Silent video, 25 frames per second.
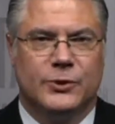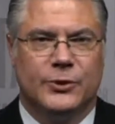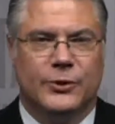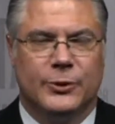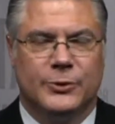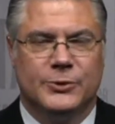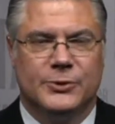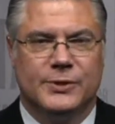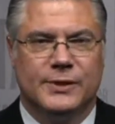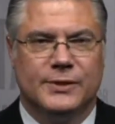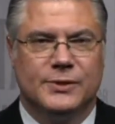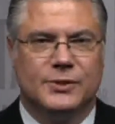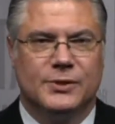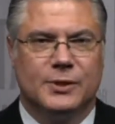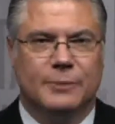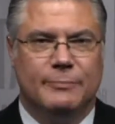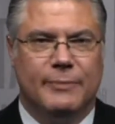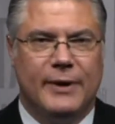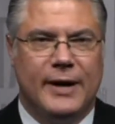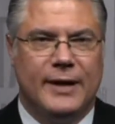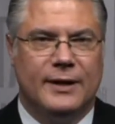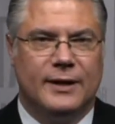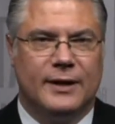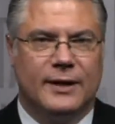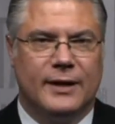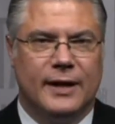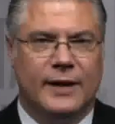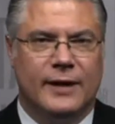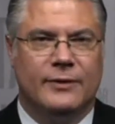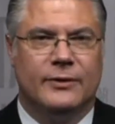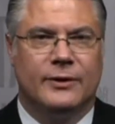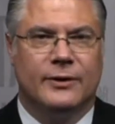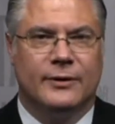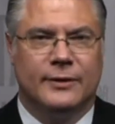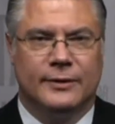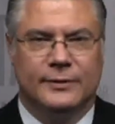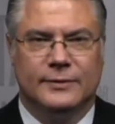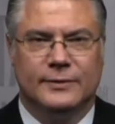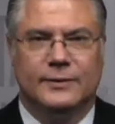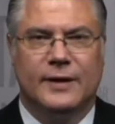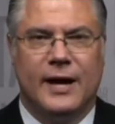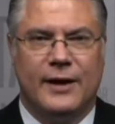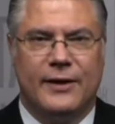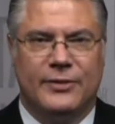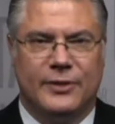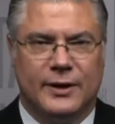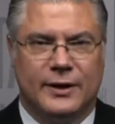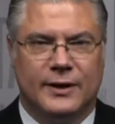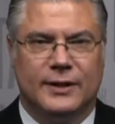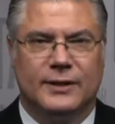so those things combined together,
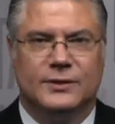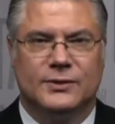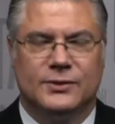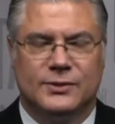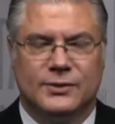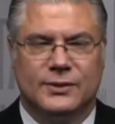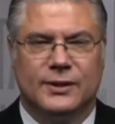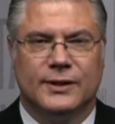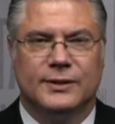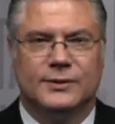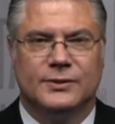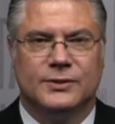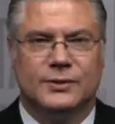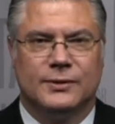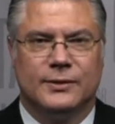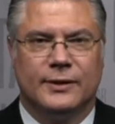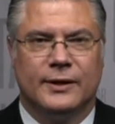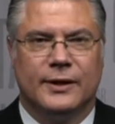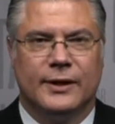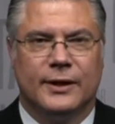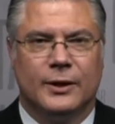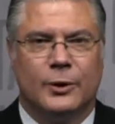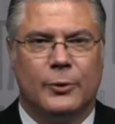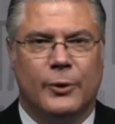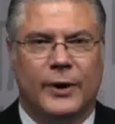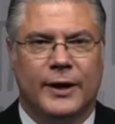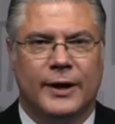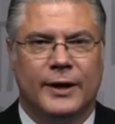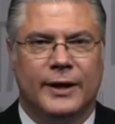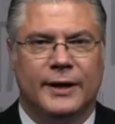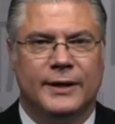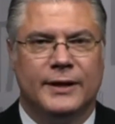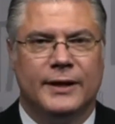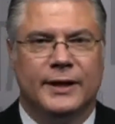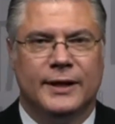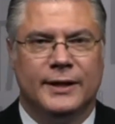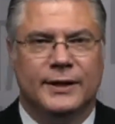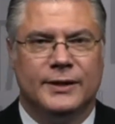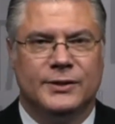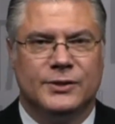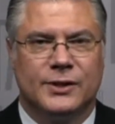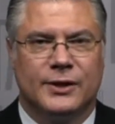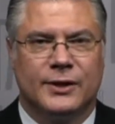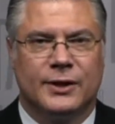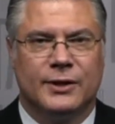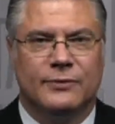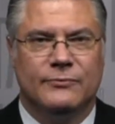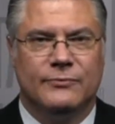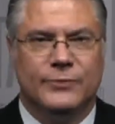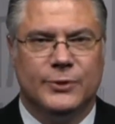I think it is
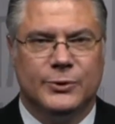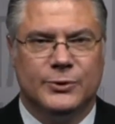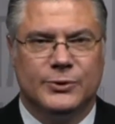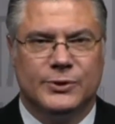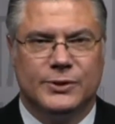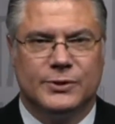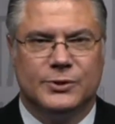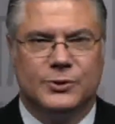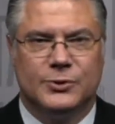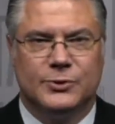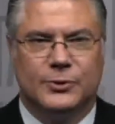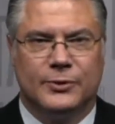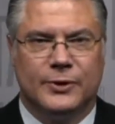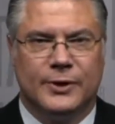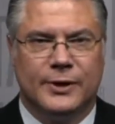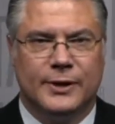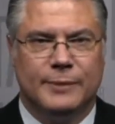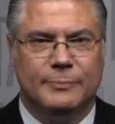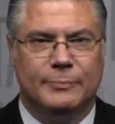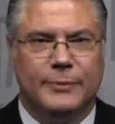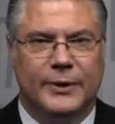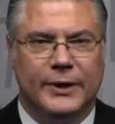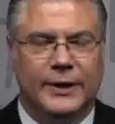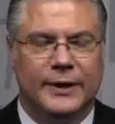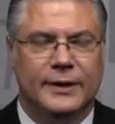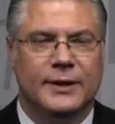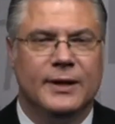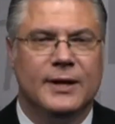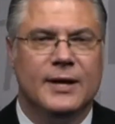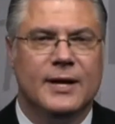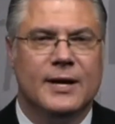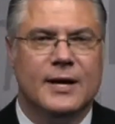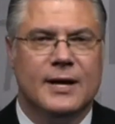a confusing story, but